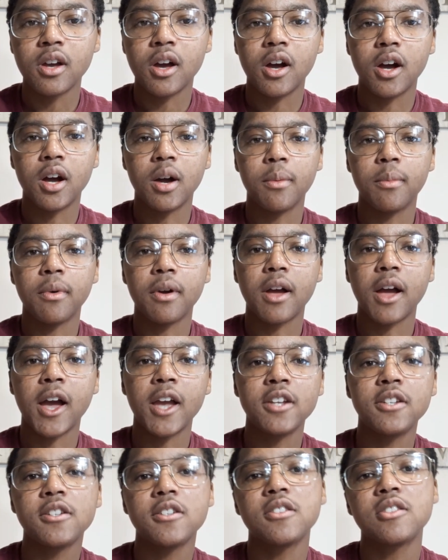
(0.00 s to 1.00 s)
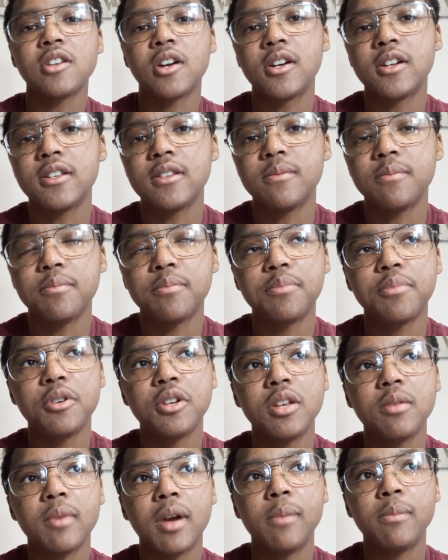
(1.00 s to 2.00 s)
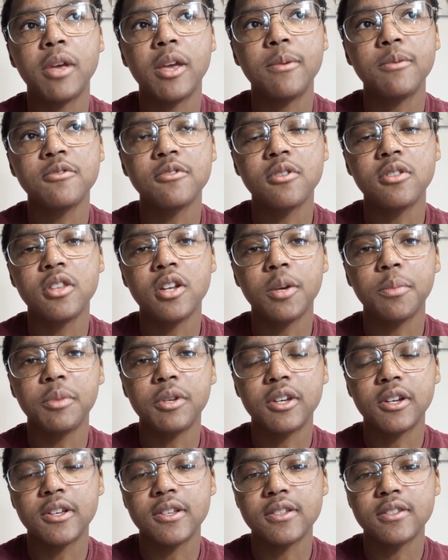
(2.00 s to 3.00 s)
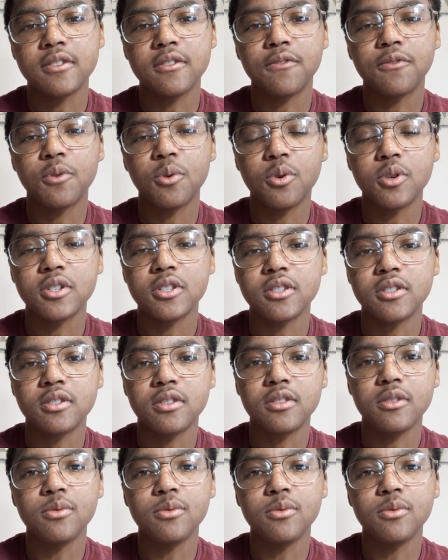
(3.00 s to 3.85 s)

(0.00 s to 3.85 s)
I just started putting my babies on there because of course